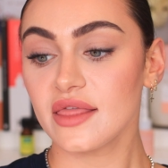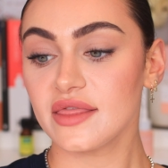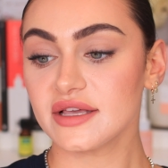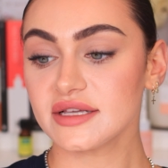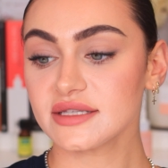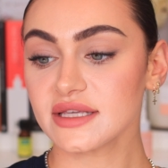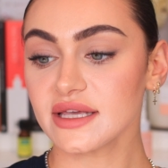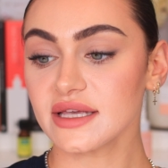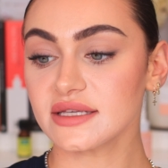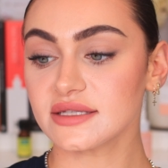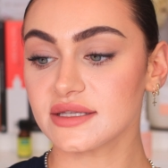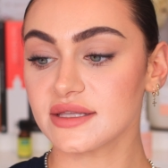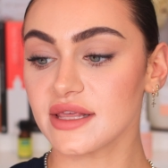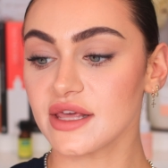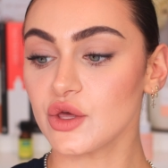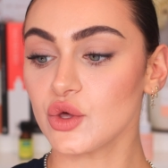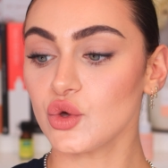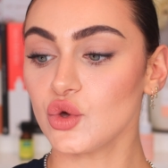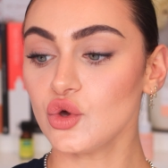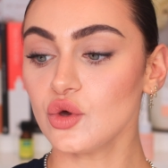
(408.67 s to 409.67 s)
This is
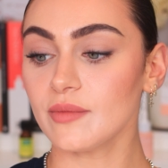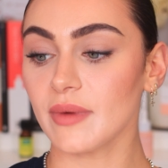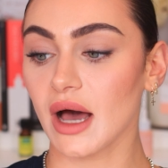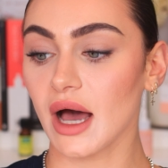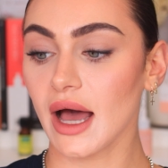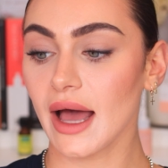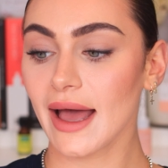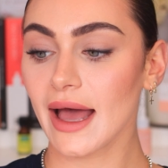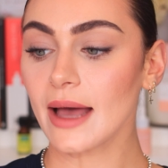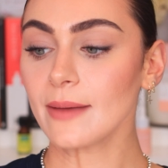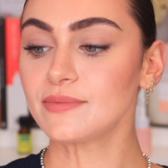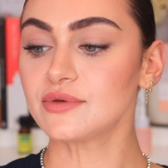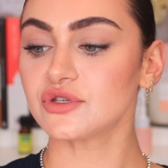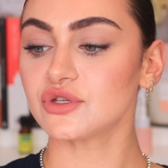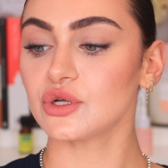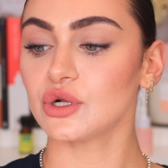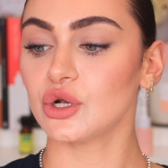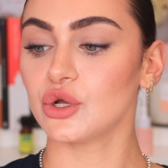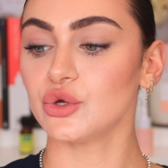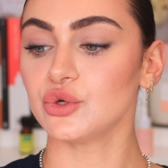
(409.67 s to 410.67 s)
the Uma
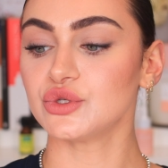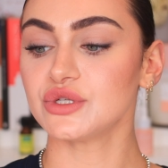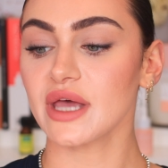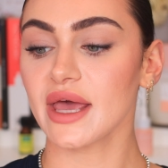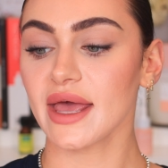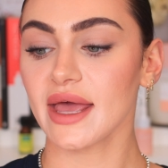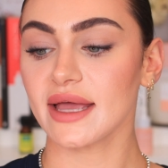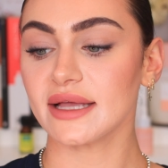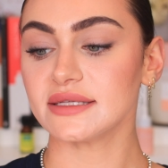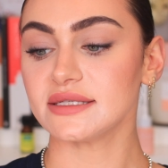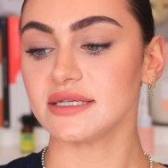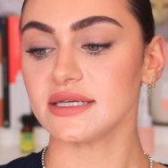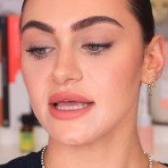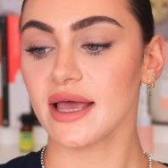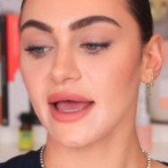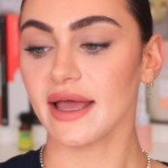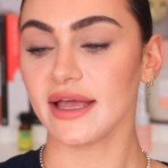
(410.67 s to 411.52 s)
Absolute Anti